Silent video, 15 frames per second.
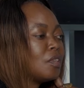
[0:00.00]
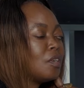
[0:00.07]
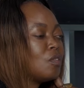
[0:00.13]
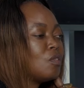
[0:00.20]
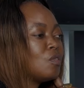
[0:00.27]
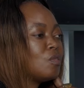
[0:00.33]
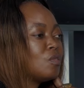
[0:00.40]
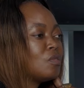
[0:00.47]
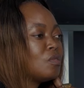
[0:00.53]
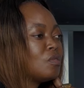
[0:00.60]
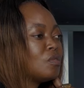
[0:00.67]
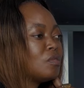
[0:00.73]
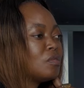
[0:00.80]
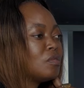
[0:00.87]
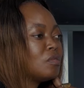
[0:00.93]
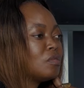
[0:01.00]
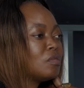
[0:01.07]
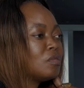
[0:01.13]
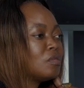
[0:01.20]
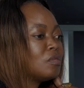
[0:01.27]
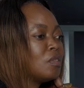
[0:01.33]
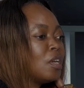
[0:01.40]

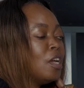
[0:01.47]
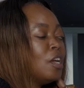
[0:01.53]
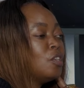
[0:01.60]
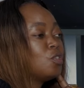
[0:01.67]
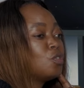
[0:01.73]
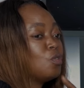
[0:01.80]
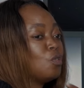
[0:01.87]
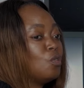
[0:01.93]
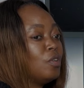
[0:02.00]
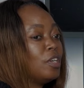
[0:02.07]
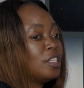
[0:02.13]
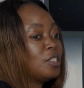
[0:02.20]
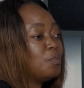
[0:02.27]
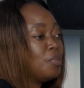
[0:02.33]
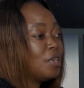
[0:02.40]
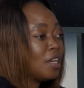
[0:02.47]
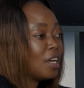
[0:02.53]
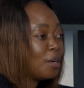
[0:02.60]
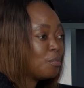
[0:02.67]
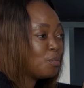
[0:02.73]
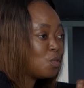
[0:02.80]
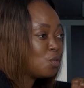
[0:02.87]
oh so it's
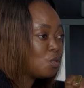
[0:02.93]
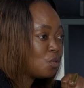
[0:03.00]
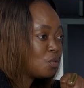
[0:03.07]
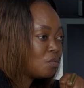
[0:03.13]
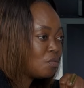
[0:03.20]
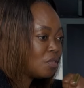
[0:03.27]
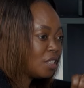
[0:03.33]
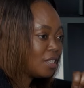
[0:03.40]
being abs-